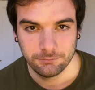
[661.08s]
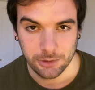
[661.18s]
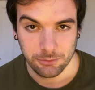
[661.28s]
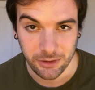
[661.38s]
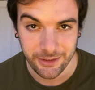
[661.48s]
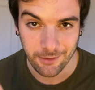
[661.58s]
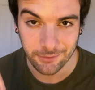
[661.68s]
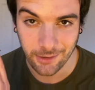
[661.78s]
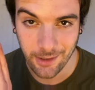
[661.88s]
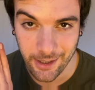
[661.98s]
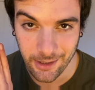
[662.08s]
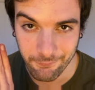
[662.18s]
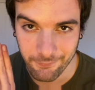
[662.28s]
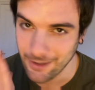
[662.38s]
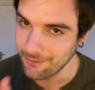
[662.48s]
But we tell the client a
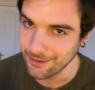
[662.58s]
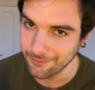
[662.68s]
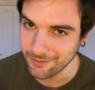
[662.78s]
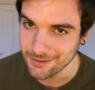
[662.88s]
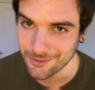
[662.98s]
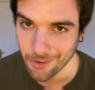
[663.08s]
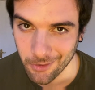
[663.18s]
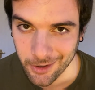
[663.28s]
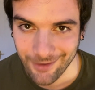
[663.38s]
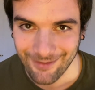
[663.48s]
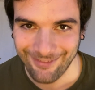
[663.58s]
very different story.